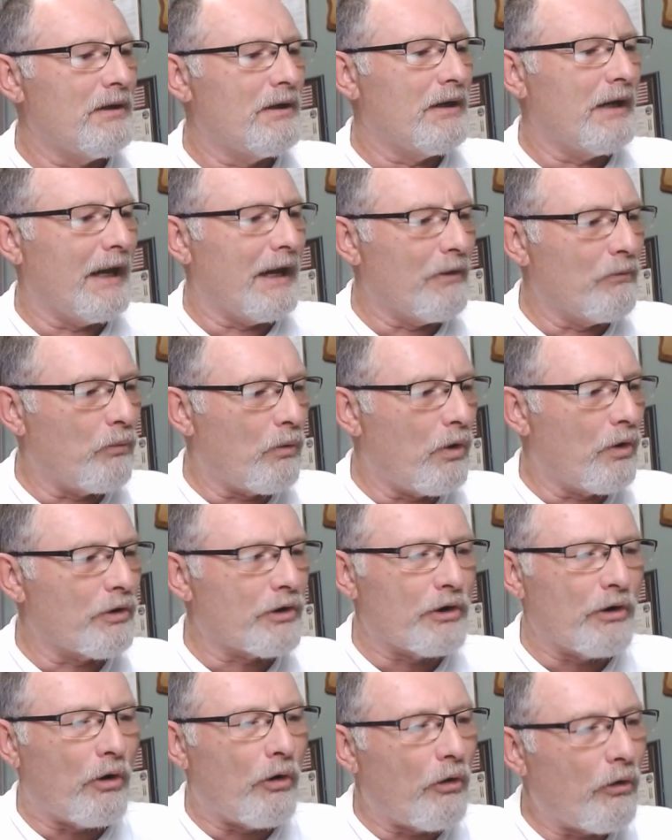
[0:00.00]
and walk in
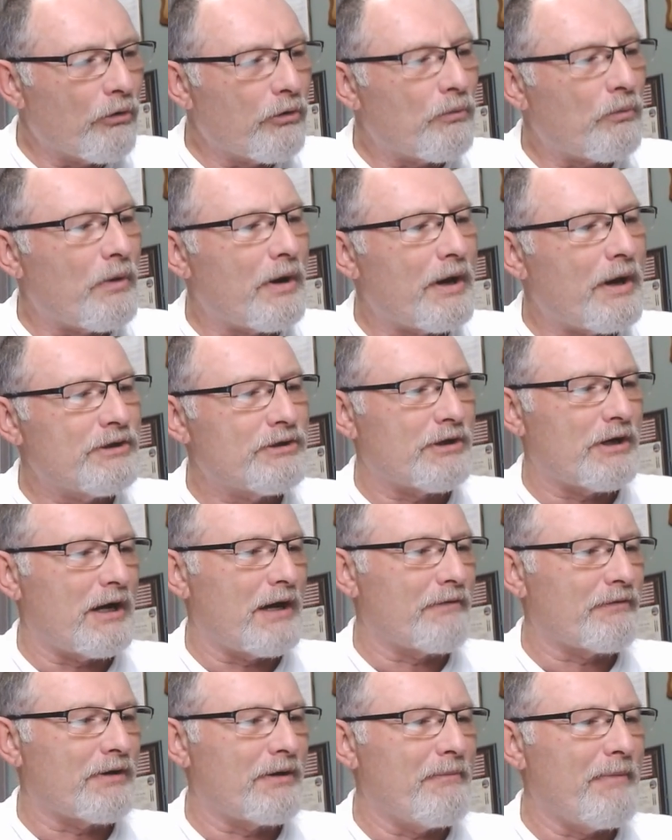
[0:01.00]
all the ways that I
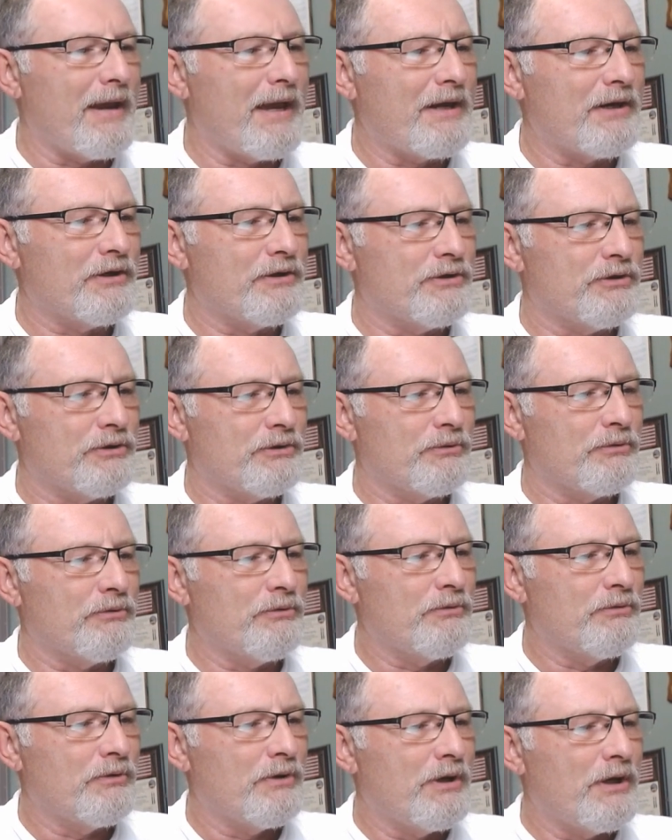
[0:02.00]
have commanded you,
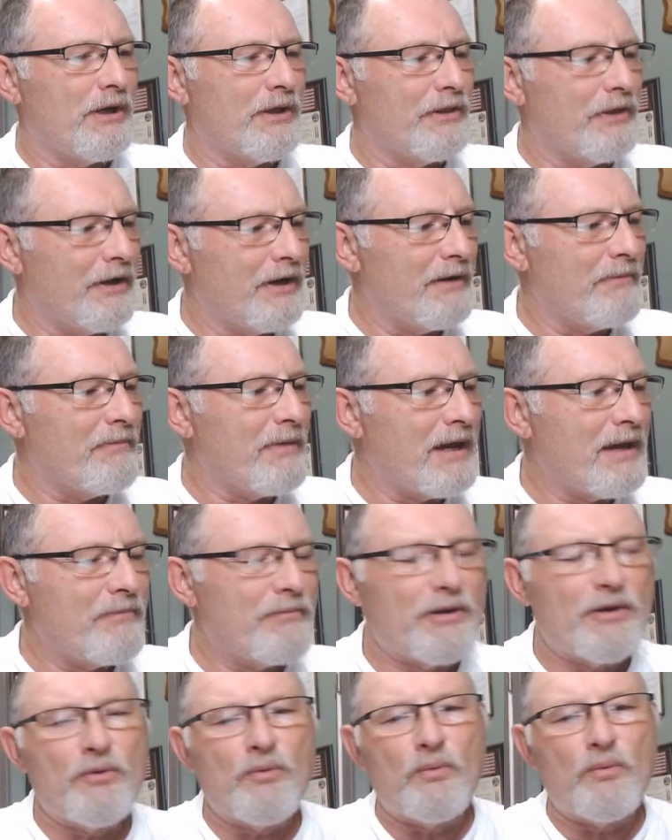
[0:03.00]
that it may
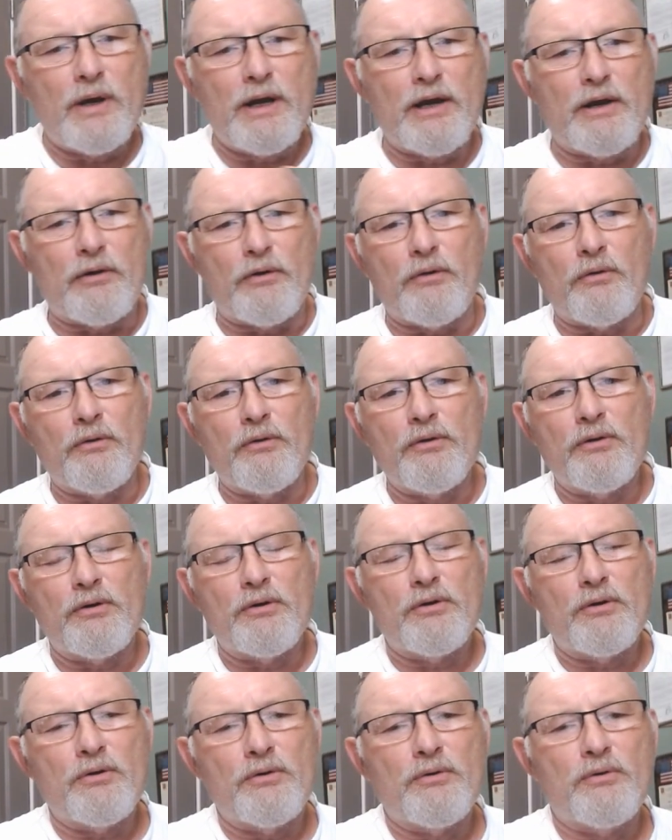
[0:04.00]
be well
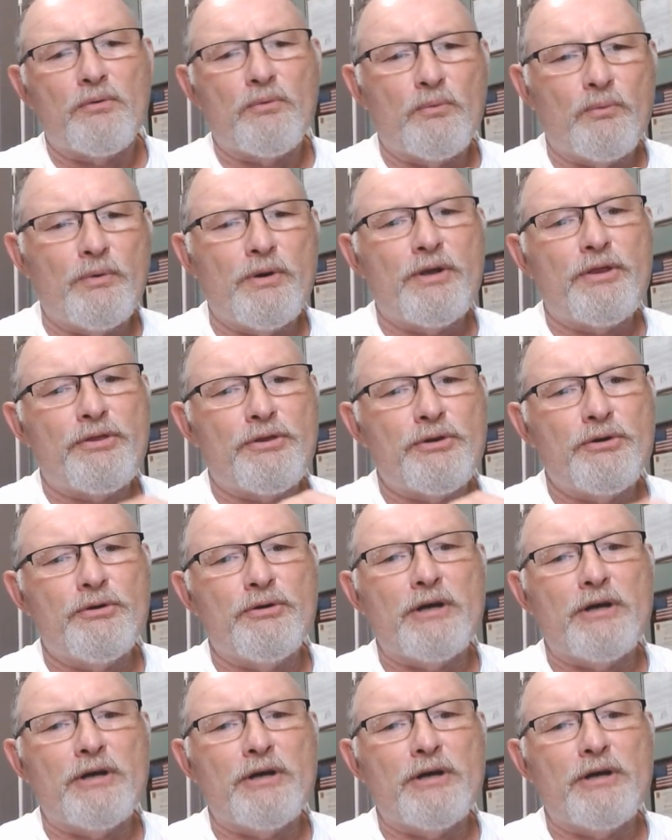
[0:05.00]
with you."